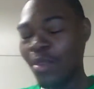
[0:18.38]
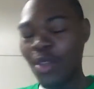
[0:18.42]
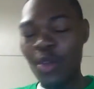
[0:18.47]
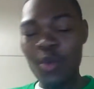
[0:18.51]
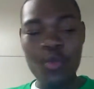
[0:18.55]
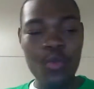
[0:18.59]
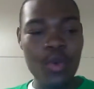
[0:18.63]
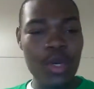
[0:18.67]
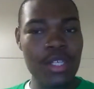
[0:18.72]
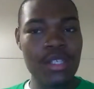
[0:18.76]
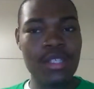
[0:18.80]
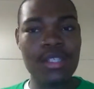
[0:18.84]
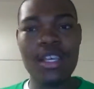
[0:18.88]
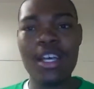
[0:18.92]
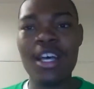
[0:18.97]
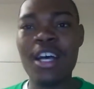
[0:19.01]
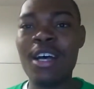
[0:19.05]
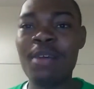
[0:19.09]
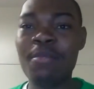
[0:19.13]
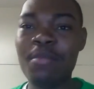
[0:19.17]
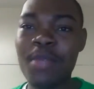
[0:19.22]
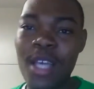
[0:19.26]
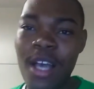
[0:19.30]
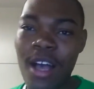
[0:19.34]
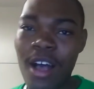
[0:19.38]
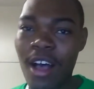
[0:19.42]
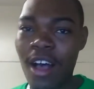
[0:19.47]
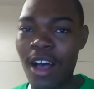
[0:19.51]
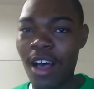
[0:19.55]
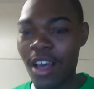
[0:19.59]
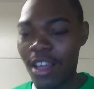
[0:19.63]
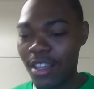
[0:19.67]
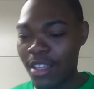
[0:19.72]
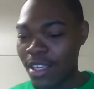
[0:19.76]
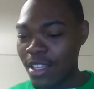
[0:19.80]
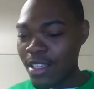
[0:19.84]
What's up,
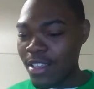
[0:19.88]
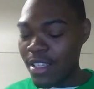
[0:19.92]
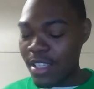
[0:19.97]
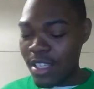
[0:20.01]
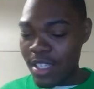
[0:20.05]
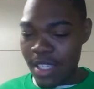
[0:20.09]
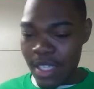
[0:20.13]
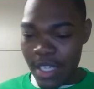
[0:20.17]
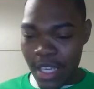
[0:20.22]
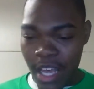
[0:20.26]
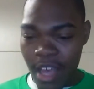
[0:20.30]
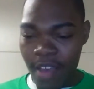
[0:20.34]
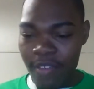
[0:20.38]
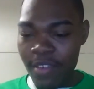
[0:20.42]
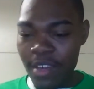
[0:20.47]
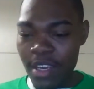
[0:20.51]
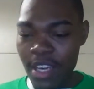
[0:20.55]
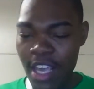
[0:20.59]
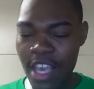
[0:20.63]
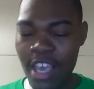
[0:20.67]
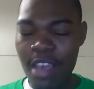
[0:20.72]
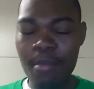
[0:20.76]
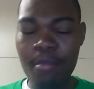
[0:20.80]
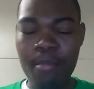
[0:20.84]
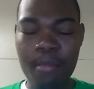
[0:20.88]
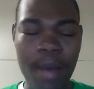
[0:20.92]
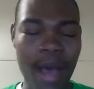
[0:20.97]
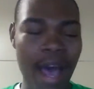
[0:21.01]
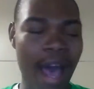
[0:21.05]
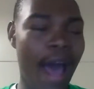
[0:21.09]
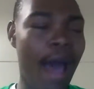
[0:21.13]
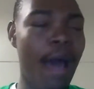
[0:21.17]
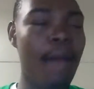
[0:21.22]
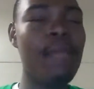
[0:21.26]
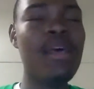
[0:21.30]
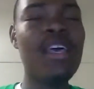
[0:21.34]
y'all? This is Love and Hip
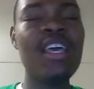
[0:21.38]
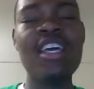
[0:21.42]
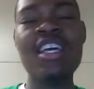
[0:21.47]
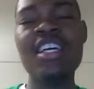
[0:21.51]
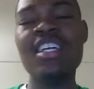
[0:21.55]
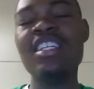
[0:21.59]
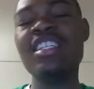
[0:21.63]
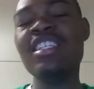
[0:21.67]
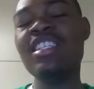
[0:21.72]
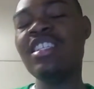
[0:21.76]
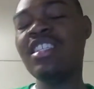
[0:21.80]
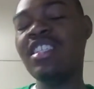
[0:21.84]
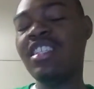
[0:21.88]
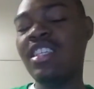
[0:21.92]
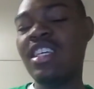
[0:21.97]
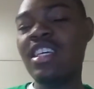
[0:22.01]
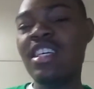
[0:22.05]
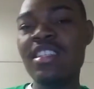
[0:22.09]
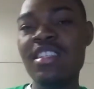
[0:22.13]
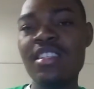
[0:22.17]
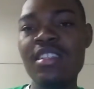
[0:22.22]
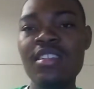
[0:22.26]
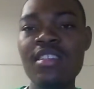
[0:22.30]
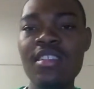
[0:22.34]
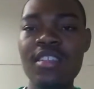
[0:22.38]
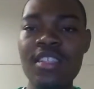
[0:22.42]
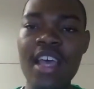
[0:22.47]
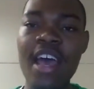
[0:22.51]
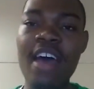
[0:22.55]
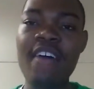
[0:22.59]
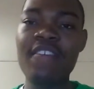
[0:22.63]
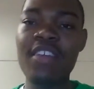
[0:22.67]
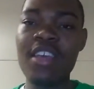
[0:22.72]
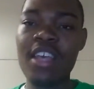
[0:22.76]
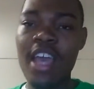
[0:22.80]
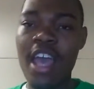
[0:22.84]
Hop, Season
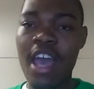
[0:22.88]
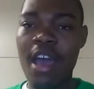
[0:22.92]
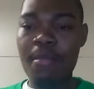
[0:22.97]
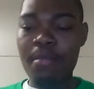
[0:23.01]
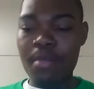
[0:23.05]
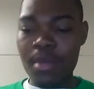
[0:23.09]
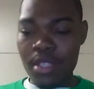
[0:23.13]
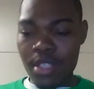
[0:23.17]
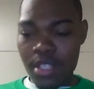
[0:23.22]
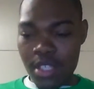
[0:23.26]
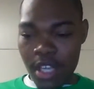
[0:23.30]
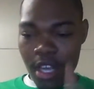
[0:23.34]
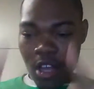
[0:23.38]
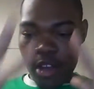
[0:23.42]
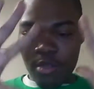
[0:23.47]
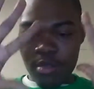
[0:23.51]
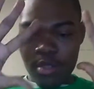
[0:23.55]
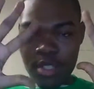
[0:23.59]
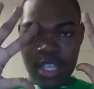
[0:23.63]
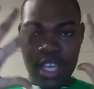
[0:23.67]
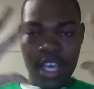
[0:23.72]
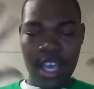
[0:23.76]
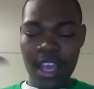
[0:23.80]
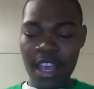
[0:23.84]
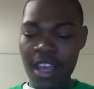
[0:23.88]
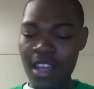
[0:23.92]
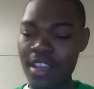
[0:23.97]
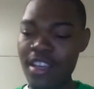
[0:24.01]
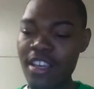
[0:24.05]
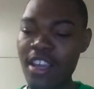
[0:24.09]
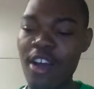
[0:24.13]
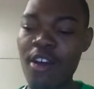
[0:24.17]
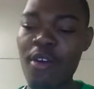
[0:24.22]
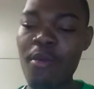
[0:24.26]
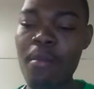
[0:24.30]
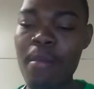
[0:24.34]
7, Episode 10,
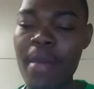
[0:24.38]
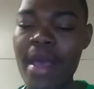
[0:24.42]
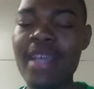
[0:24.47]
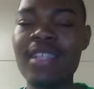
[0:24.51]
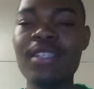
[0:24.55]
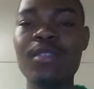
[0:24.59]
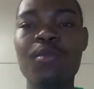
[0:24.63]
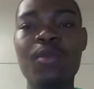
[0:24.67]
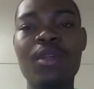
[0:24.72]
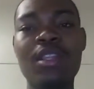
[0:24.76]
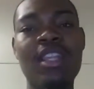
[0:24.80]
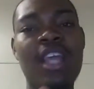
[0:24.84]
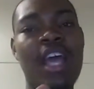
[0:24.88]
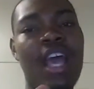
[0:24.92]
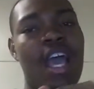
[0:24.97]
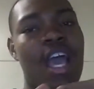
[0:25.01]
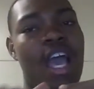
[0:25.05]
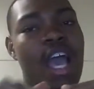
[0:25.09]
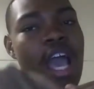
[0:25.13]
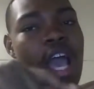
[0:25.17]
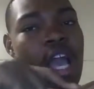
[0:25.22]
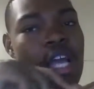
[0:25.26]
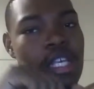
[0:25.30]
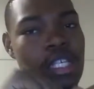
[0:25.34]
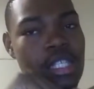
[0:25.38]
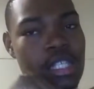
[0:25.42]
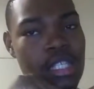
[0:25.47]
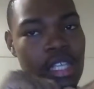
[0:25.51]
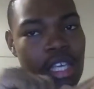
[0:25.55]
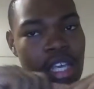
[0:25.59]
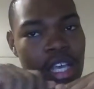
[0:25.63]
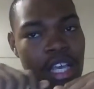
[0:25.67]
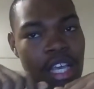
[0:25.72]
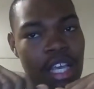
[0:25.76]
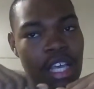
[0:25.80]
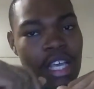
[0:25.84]
Don't Mess with the
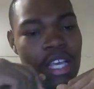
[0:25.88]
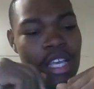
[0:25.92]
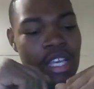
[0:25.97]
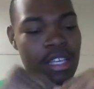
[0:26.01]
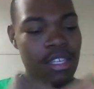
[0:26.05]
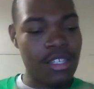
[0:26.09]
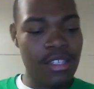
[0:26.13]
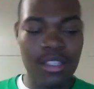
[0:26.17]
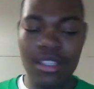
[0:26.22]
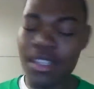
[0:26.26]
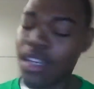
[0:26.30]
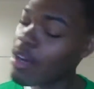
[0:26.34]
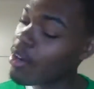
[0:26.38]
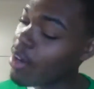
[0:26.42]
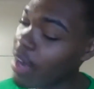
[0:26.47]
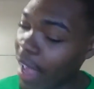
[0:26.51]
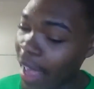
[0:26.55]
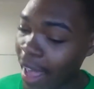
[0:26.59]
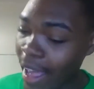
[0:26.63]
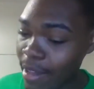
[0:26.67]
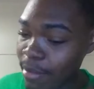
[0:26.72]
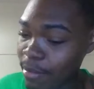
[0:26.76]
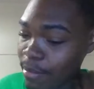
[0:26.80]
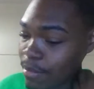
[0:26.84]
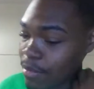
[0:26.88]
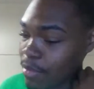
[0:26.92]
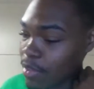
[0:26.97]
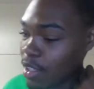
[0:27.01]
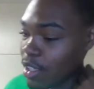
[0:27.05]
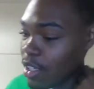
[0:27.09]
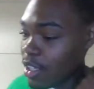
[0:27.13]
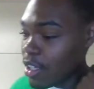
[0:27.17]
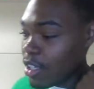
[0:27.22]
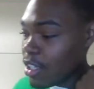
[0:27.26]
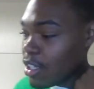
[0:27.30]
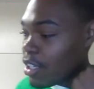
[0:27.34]
Exes. Okay.
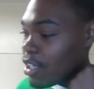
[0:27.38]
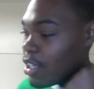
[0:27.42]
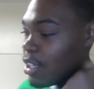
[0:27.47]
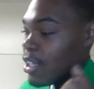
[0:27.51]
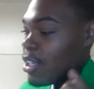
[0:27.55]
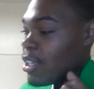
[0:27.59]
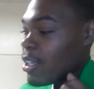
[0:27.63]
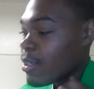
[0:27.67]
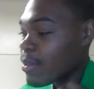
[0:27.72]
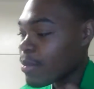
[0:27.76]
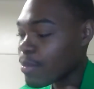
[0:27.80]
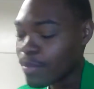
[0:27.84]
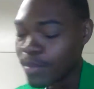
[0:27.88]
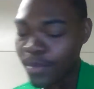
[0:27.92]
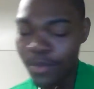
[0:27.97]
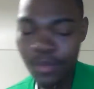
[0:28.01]
I'm